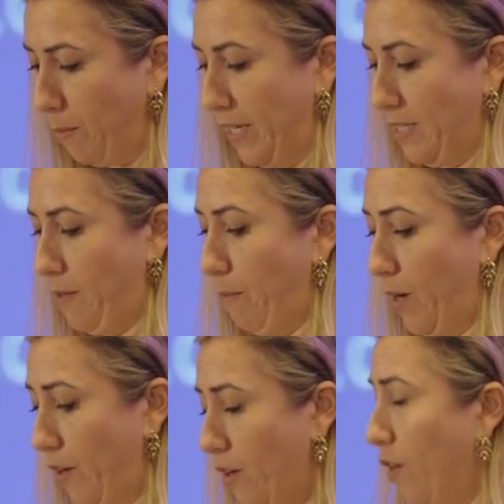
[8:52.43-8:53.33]
but as a
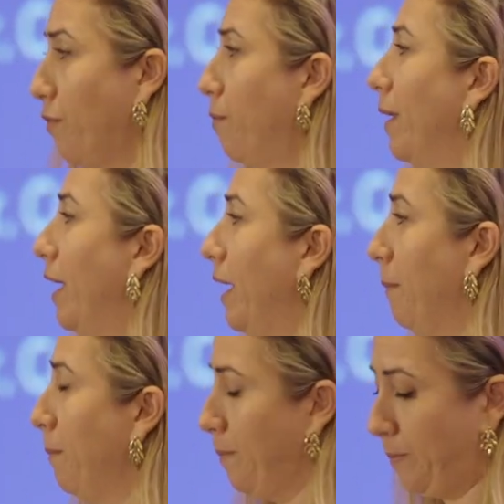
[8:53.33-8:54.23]
mark of
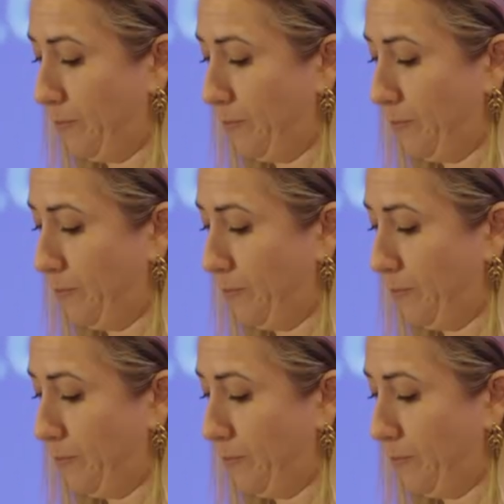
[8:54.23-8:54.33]
blame,